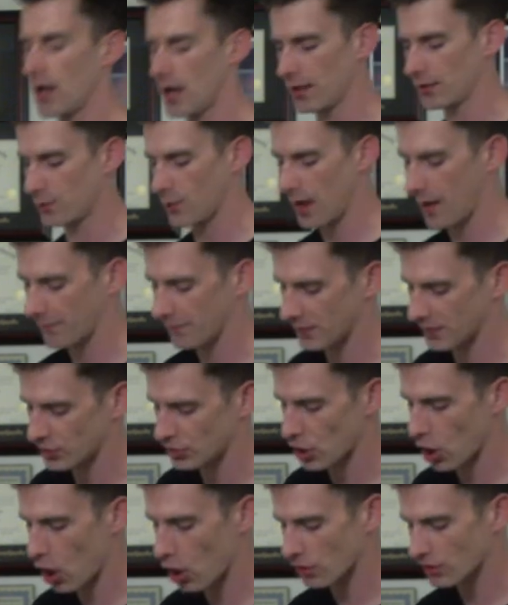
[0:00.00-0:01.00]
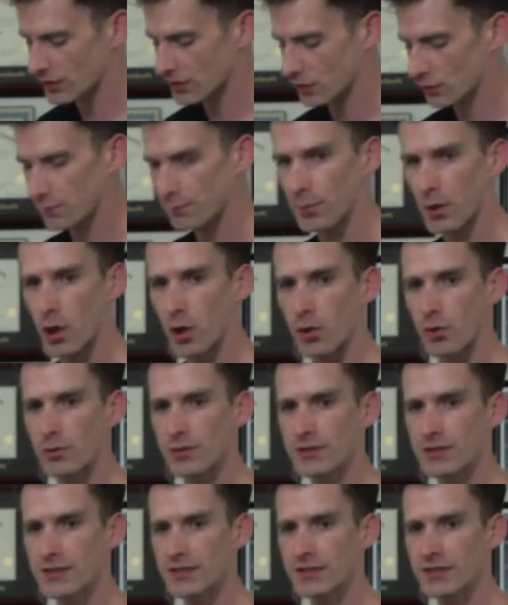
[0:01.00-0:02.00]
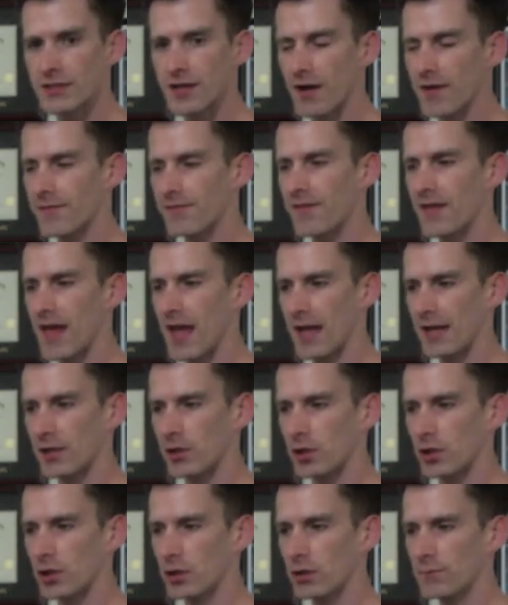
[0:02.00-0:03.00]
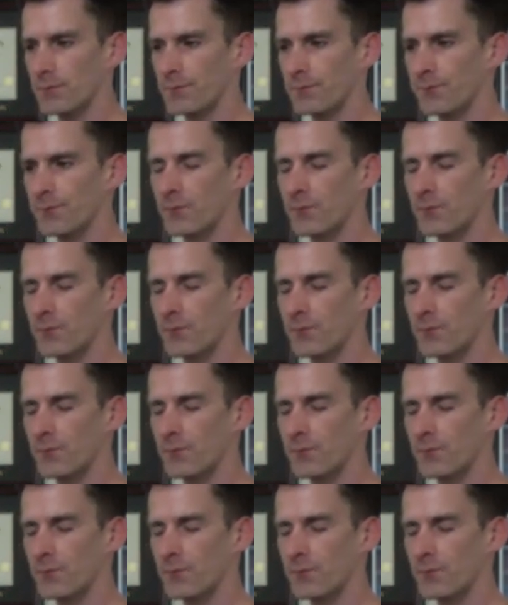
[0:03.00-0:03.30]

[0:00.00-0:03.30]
You have the tarsal bones of the ankle.